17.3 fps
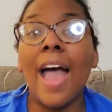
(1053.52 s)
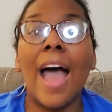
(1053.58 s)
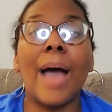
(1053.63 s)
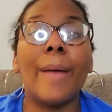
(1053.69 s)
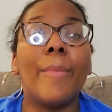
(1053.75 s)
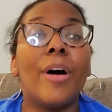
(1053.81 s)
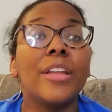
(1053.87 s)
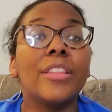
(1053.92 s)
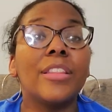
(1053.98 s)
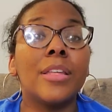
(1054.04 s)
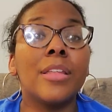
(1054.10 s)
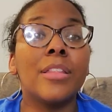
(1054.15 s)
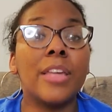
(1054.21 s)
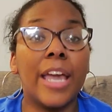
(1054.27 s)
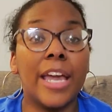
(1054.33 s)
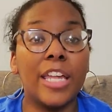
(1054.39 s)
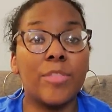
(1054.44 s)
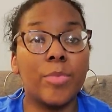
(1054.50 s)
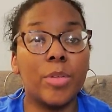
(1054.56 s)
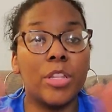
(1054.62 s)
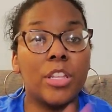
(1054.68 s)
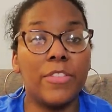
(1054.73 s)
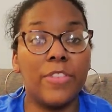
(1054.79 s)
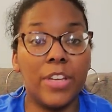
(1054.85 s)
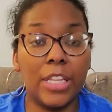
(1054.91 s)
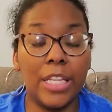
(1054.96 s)
I bought this case
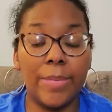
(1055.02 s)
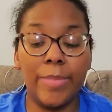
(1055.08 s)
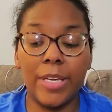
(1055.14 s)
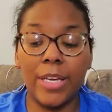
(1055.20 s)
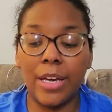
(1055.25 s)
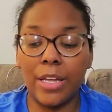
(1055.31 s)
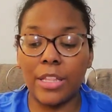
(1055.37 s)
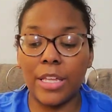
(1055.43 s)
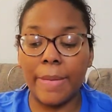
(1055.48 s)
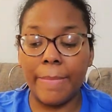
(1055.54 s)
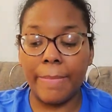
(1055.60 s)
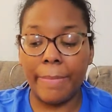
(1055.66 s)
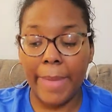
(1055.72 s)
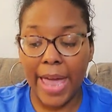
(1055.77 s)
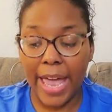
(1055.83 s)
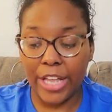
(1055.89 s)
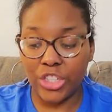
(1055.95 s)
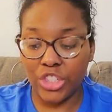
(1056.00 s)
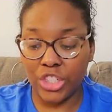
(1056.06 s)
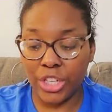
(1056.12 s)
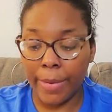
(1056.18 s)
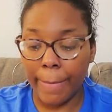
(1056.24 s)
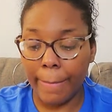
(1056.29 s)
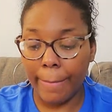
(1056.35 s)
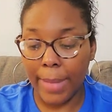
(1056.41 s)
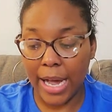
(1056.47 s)
specifically because it matched
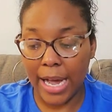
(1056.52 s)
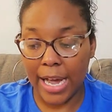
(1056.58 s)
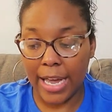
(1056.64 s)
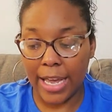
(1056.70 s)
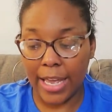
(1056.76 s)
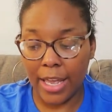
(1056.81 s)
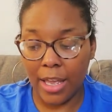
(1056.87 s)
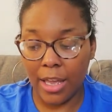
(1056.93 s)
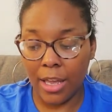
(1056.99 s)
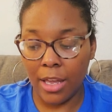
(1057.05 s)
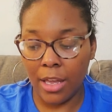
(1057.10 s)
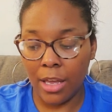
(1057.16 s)
my